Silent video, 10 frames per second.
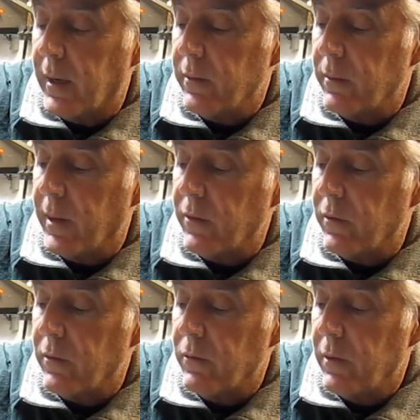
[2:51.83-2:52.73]

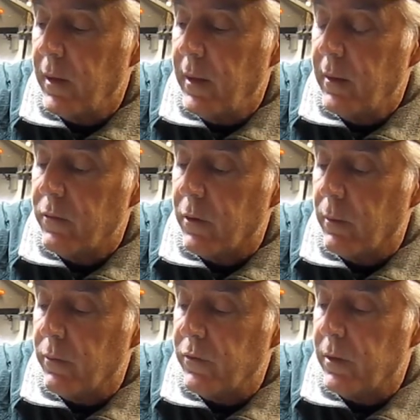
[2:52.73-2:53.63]
dimensions, so
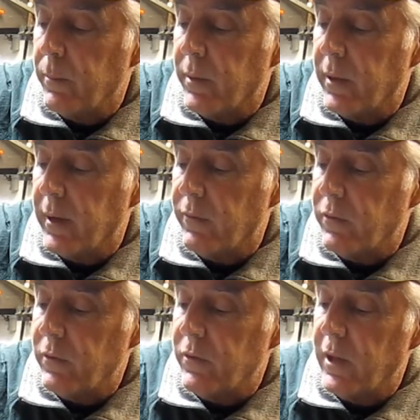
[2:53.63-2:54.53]
it was simple enough to
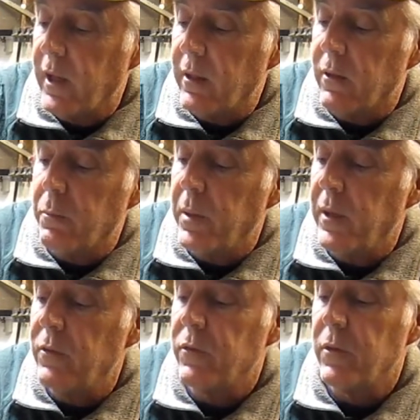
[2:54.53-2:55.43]
just take this
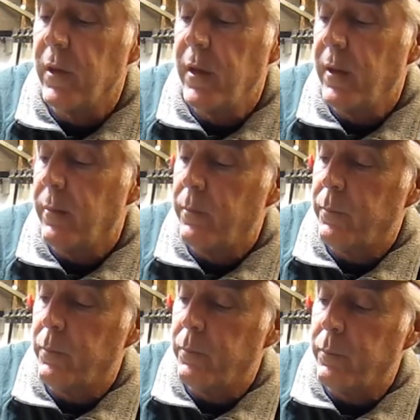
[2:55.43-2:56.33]
piece,
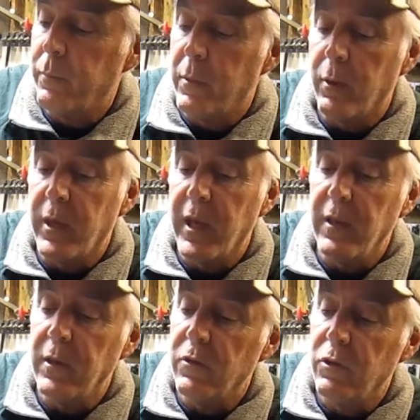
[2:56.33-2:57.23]

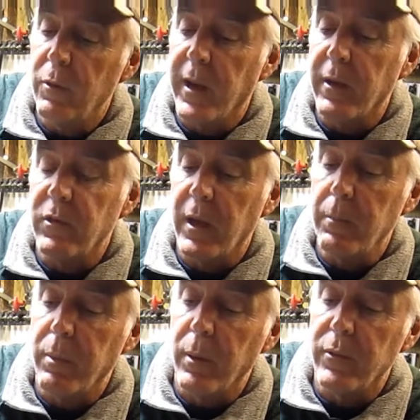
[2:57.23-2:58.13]
locate these two
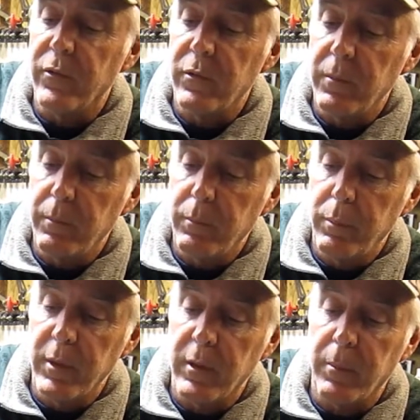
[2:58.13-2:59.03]
outside bolts,
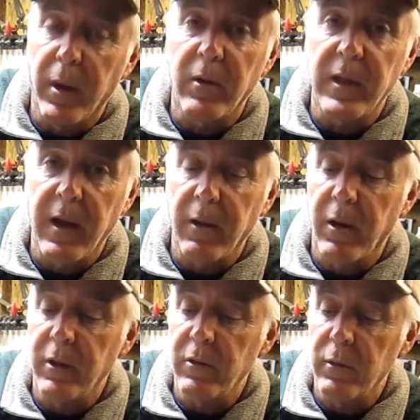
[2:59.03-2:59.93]
put the part down
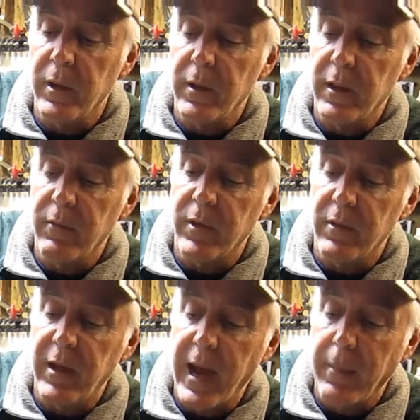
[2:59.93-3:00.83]
onto it, give it a
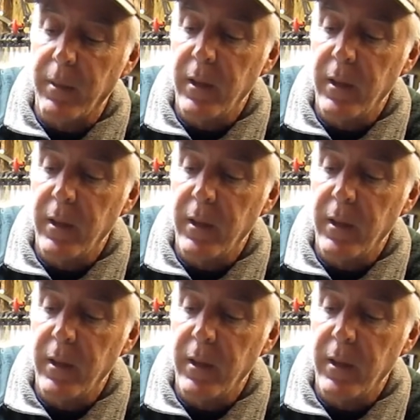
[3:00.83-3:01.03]
tap,